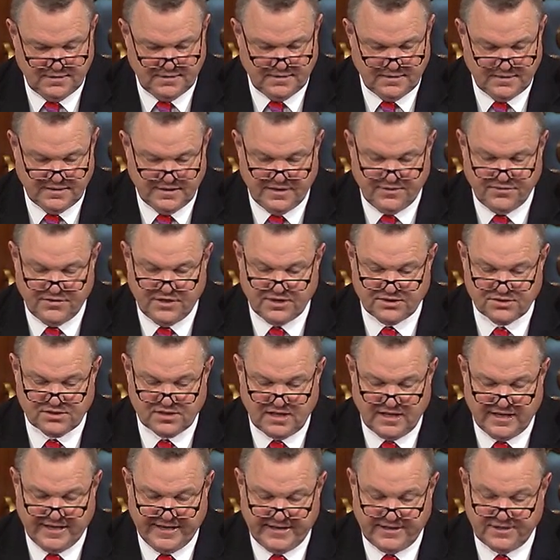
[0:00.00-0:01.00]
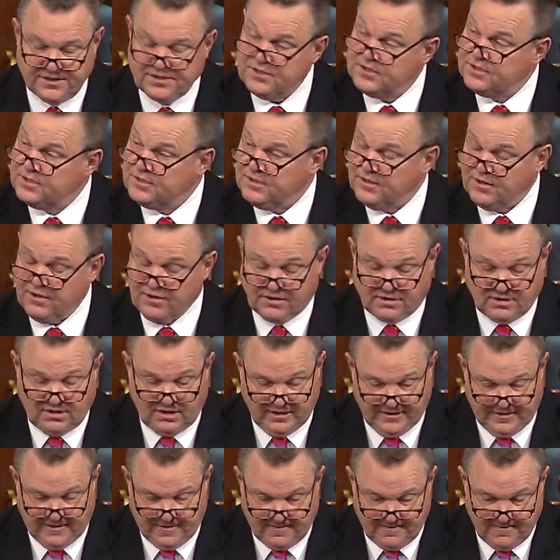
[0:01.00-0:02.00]
in this case are
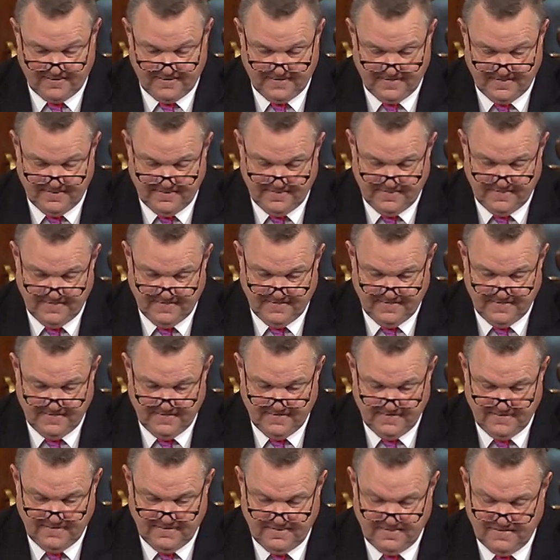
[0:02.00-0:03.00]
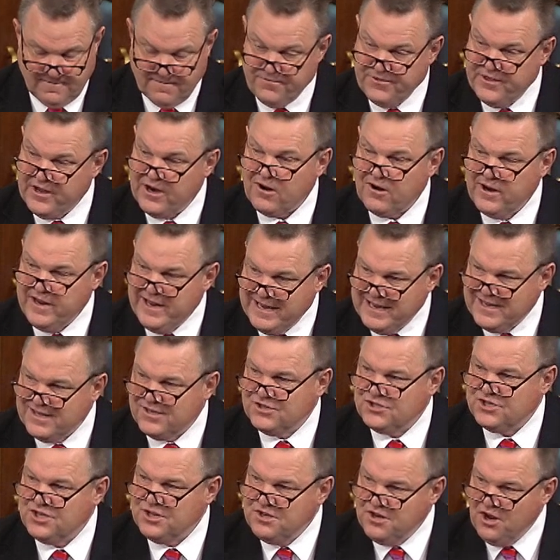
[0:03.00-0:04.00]
clear. There
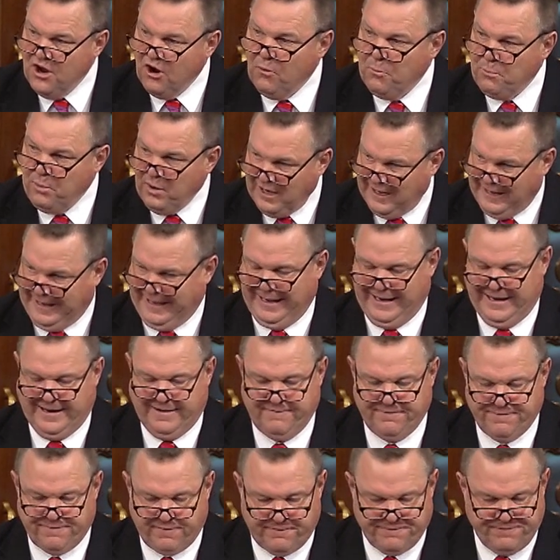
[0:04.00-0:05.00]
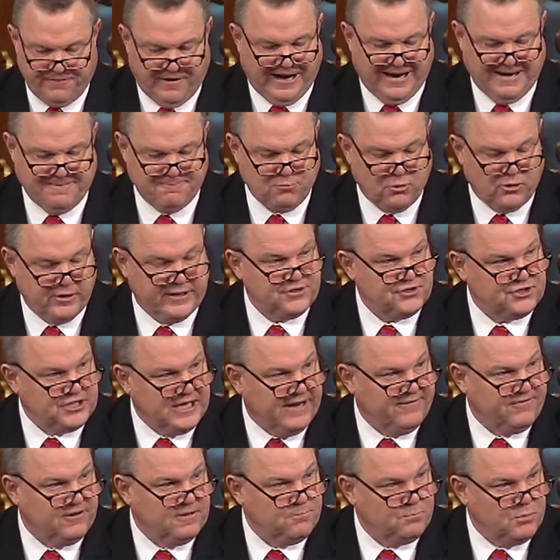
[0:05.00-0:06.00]
is no plan for
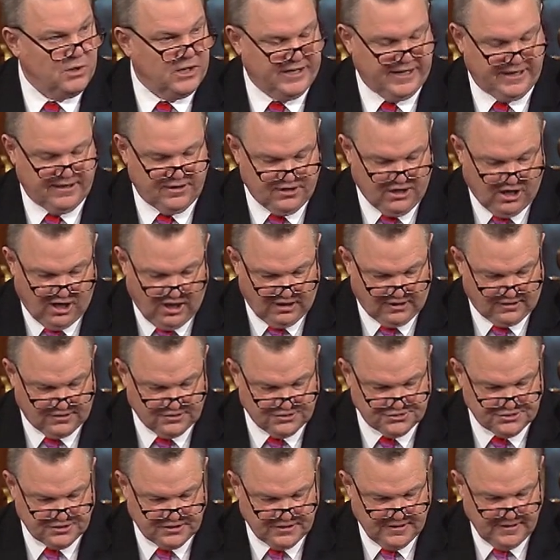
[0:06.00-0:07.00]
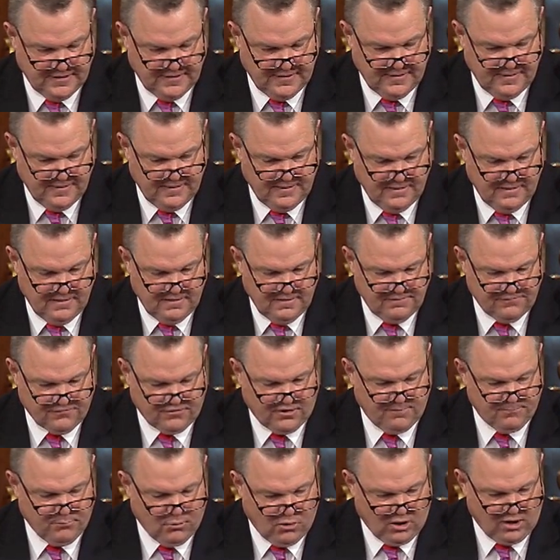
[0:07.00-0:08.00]
$5.7 billion for
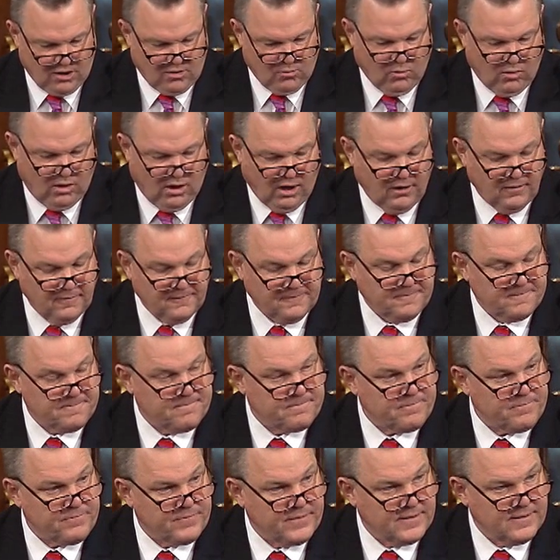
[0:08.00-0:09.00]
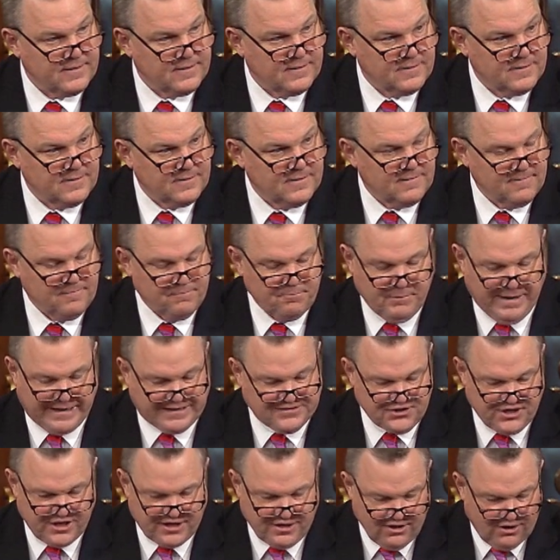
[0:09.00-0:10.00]
a border wall.
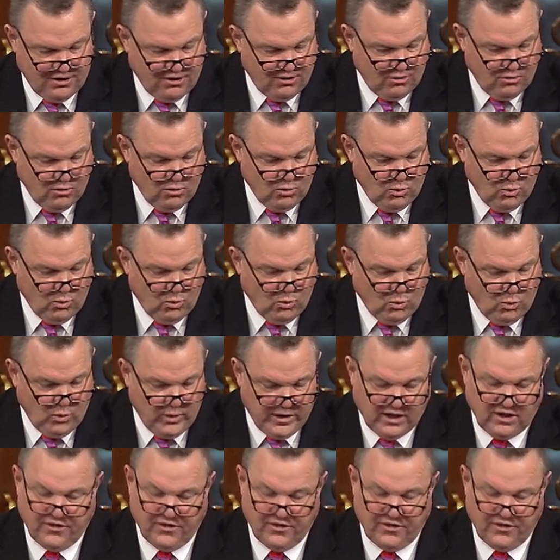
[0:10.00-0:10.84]
Mexico will